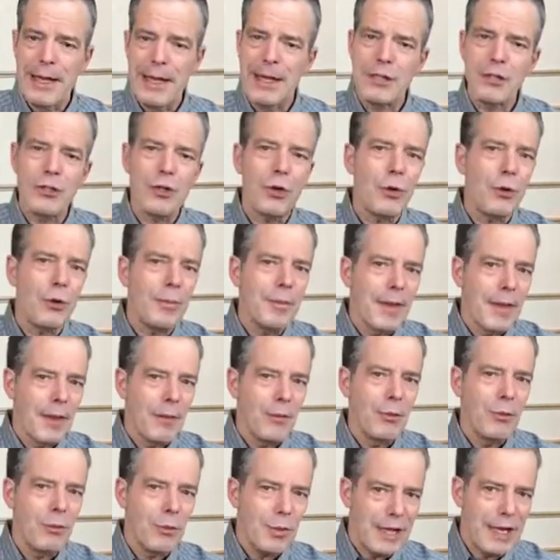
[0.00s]
And so
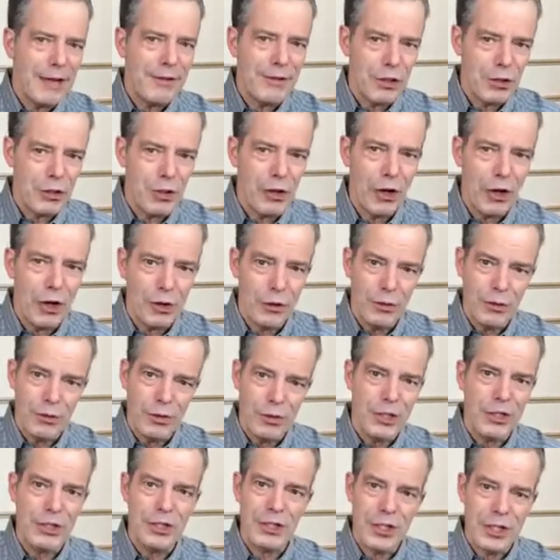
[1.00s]
when we have a dog who
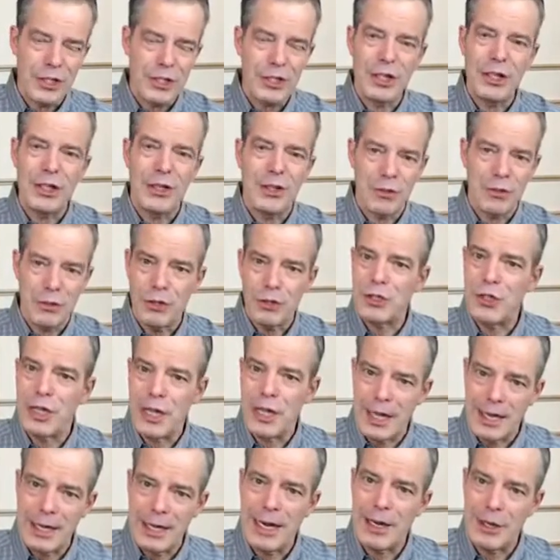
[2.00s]
just doesn't
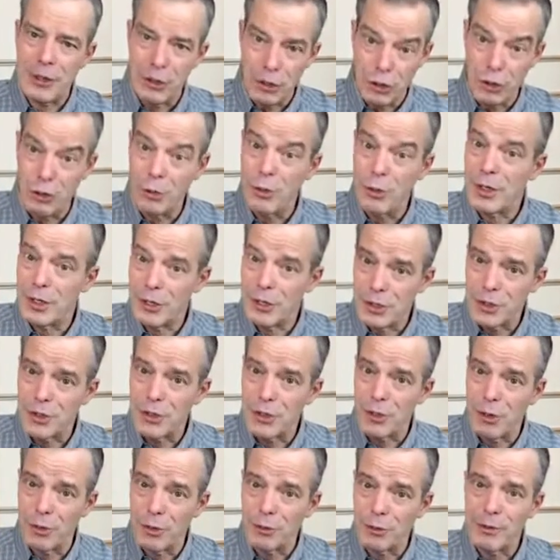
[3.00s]
understand how to do what it's
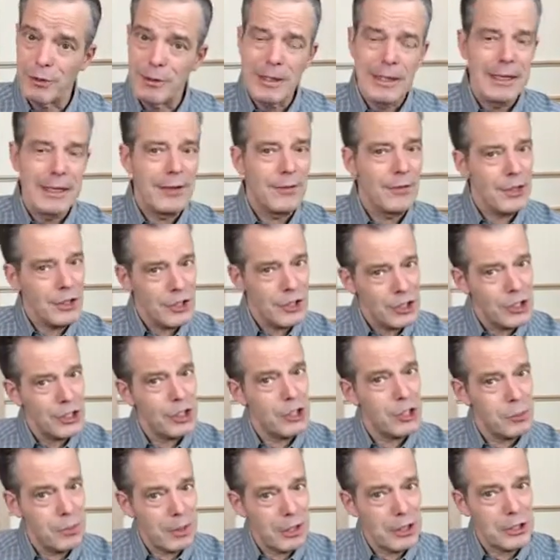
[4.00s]
told, and this is
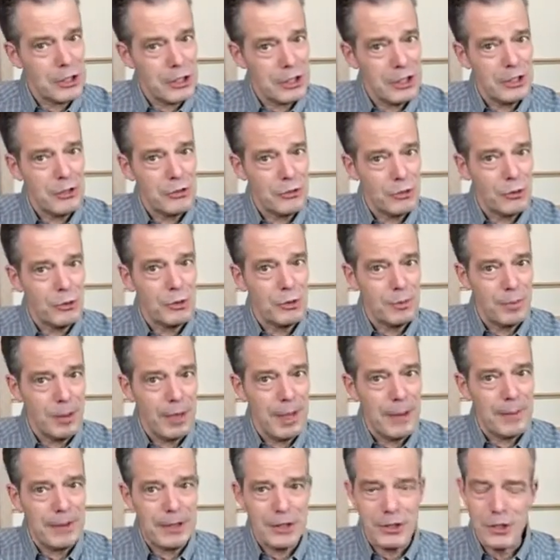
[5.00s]
especially true with
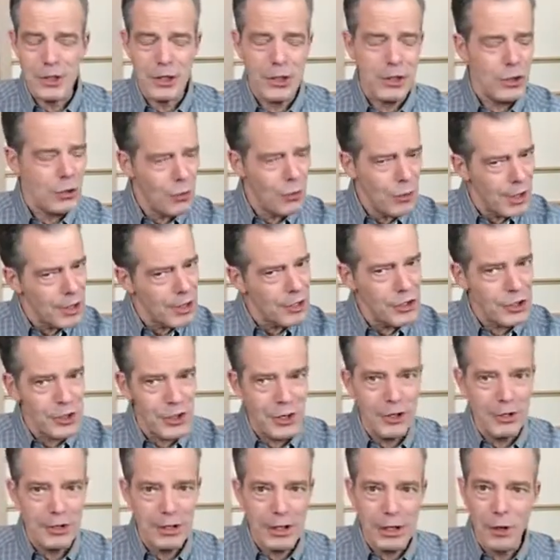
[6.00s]
puppies, and you want to
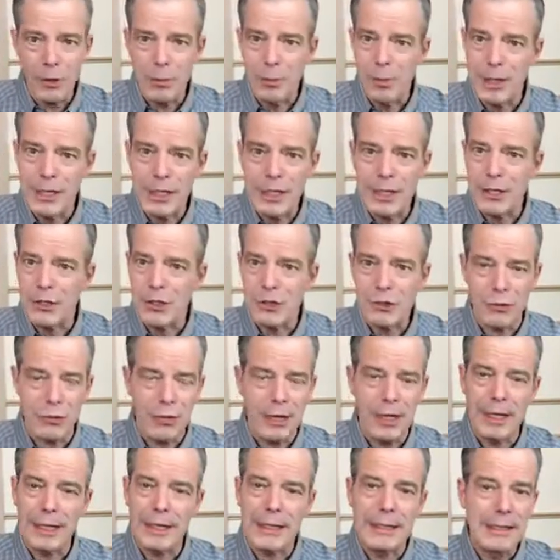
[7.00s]
start that obedience
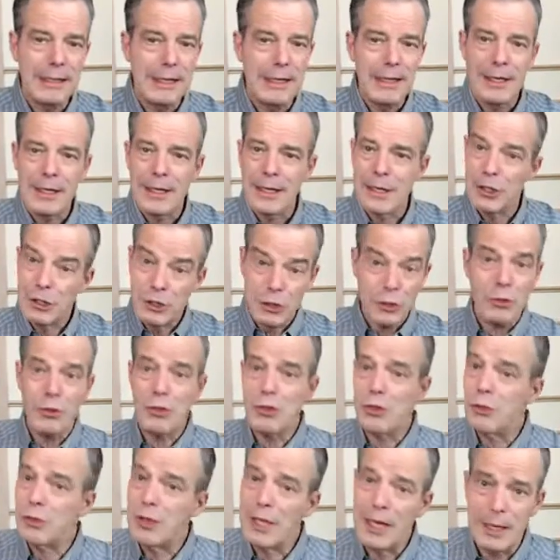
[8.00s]
training as soon as
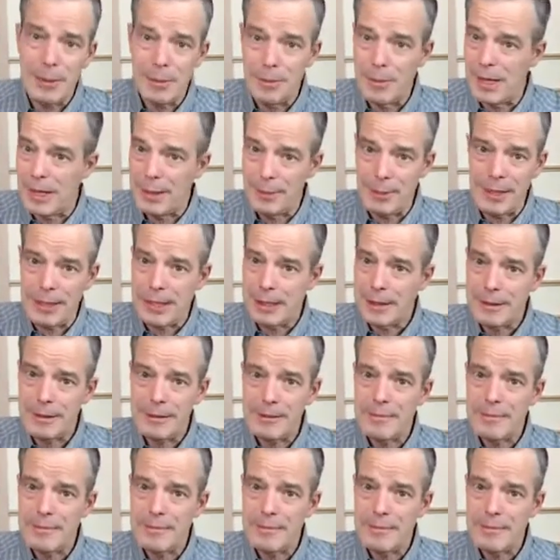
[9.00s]
you get a baby.